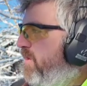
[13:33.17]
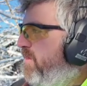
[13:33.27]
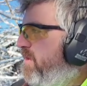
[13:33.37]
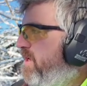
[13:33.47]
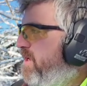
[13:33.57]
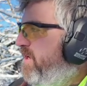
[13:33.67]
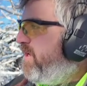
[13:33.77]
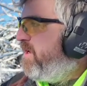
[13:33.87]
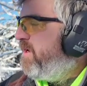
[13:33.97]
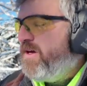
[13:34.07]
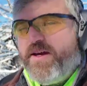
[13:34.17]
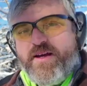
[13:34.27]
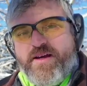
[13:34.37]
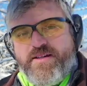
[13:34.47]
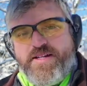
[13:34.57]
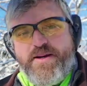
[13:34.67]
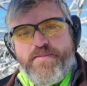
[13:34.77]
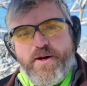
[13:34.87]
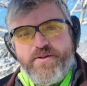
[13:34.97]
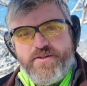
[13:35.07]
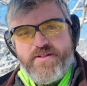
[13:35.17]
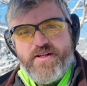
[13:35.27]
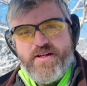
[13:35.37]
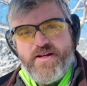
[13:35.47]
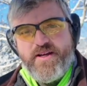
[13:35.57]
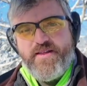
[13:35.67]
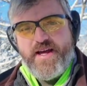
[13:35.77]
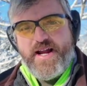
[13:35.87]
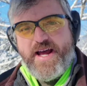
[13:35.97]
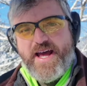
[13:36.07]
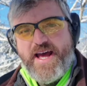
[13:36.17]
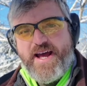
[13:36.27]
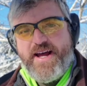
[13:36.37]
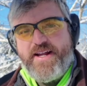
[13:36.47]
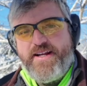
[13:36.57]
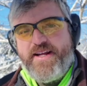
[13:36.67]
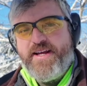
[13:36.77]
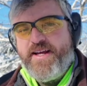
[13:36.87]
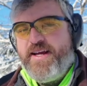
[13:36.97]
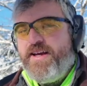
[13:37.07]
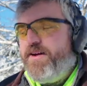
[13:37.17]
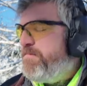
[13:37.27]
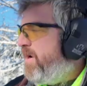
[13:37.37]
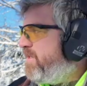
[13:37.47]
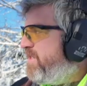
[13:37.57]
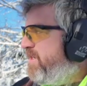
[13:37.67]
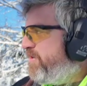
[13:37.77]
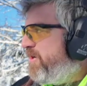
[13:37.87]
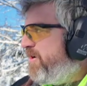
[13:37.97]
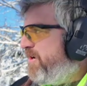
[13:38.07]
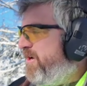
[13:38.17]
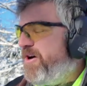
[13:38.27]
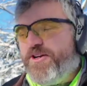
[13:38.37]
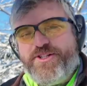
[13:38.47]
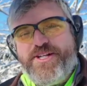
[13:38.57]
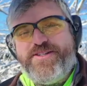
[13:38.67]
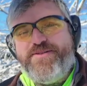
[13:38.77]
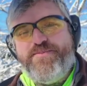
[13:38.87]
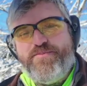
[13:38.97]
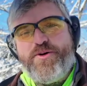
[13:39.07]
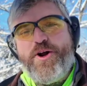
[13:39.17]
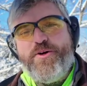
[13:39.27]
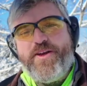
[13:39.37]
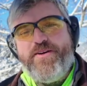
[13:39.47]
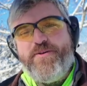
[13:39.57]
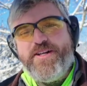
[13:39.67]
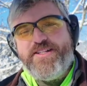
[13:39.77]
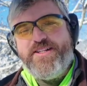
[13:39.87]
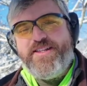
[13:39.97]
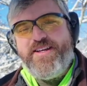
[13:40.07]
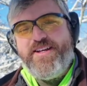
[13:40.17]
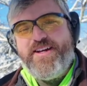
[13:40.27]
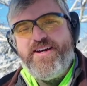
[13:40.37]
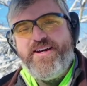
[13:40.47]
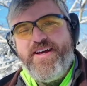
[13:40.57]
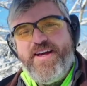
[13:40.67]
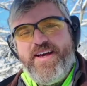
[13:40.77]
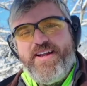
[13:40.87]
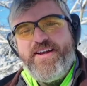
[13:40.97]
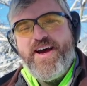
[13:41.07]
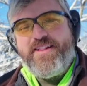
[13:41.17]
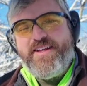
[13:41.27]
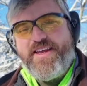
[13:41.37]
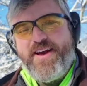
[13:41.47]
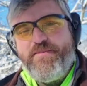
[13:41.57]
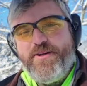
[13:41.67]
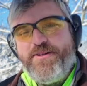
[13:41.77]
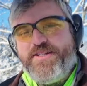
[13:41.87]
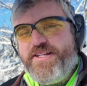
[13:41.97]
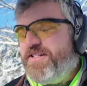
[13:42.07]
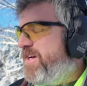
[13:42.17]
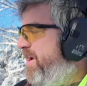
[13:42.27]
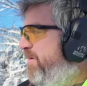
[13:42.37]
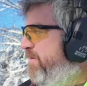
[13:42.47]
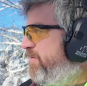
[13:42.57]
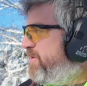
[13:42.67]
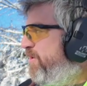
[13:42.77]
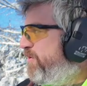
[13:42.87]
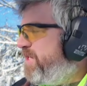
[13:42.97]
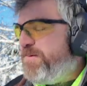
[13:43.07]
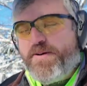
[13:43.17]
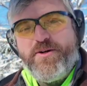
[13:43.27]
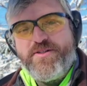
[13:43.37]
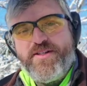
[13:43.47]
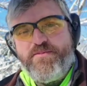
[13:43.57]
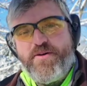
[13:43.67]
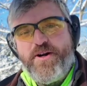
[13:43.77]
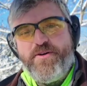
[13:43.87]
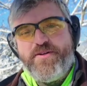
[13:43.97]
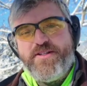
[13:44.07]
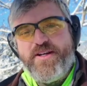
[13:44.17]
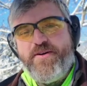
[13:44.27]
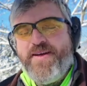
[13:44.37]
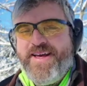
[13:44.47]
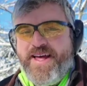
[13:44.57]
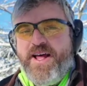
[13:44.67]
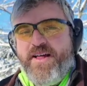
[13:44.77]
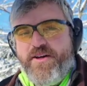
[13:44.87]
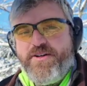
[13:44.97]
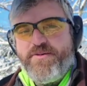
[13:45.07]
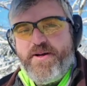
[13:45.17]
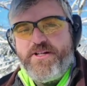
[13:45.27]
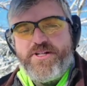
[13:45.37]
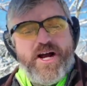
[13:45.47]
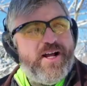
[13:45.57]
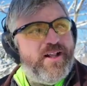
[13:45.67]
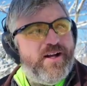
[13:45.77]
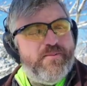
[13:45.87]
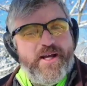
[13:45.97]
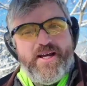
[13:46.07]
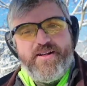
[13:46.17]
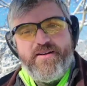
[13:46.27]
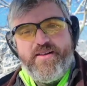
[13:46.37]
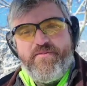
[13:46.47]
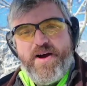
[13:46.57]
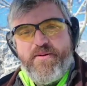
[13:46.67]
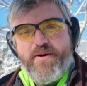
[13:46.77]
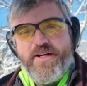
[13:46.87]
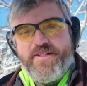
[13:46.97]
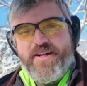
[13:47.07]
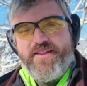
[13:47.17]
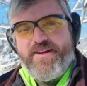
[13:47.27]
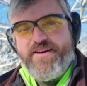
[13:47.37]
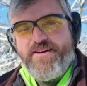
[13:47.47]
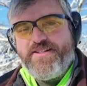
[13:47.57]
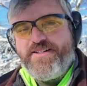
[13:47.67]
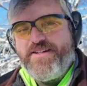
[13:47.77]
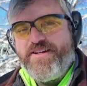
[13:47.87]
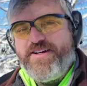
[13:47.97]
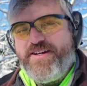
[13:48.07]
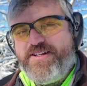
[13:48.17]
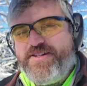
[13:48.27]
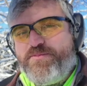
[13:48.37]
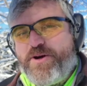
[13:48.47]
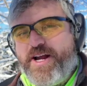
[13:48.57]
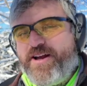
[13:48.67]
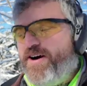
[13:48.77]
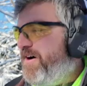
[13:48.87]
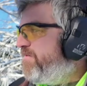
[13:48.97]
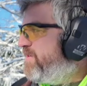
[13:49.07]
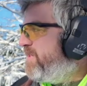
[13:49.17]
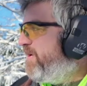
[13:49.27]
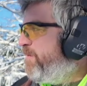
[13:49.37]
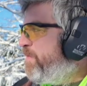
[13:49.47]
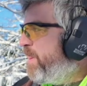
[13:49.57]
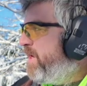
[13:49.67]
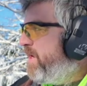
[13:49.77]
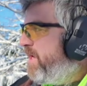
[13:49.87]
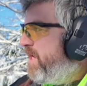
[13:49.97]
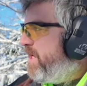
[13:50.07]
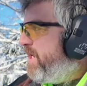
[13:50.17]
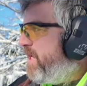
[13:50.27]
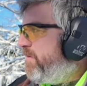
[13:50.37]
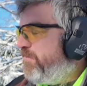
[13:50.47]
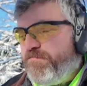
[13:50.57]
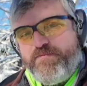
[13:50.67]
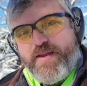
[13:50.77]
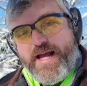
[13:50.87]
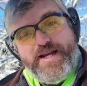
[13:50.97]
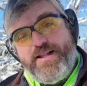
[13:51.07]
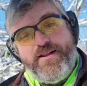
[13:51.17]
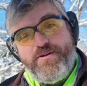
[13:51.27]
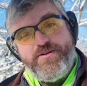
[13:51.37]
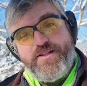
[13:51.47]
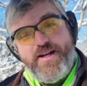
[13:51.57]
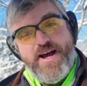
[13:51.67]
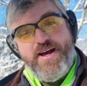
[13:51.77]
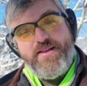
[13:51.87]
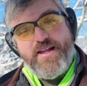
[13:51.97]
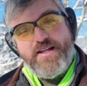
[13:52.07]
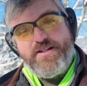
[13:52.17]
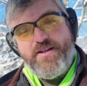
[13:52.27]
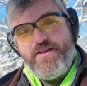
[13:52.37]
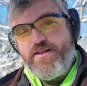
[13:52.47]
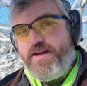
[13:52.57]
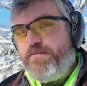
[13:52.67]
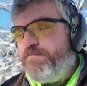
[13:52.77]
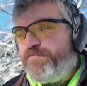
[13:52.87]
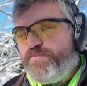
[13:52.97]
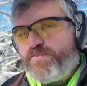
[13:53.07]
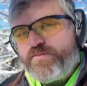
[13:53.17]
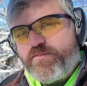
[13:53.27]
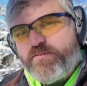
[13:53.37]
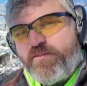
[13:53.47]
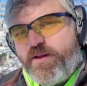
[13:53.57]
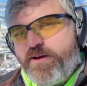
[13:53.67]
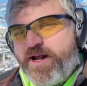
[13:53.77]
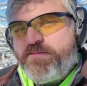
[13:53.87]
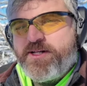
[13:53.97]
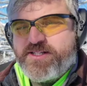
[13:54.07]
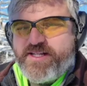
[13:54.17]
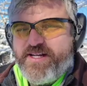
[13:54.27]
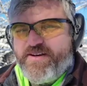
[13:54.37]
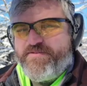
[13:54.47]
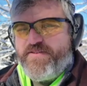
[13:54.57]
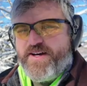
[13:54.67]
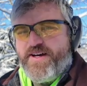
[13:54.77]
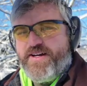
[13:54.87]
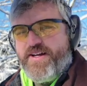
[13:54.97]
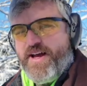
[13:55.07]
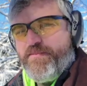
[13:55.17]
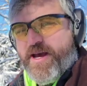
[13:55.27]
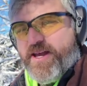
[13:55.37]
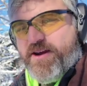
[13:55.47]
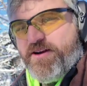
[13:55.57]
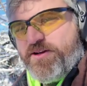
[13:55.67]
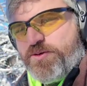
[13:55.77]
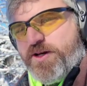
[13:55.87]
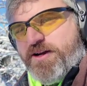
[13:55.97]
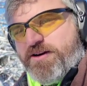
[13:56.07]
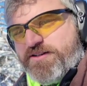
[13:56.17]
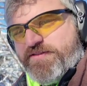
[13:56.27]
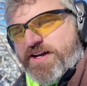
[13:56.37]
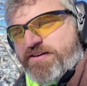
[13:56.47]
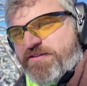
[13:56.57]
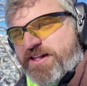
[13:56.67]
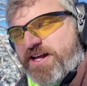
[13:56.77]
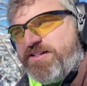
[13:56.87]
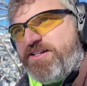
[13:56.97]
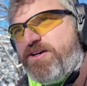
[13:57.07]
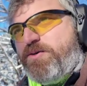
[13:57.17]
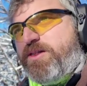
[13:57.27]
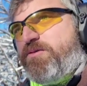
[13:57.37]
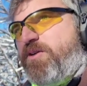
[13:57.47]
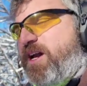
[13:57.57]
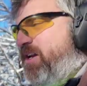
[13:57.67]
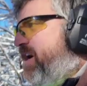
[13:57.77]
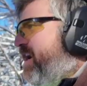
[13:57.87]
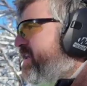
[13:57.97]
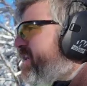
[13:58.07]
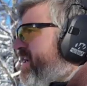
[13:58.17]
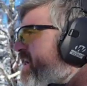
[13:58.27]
the T-post that I had my steel target on just broke. It wasn't the nut that came loose this time, it was the whole T-post that broke. So those have been shot a little bit, and the vibration I think caused it to break off. So I didn't lose the nut, that's a good thing. But I'm gonna see if I'm back out here 20 yards, if I can ring that steel with the red dot,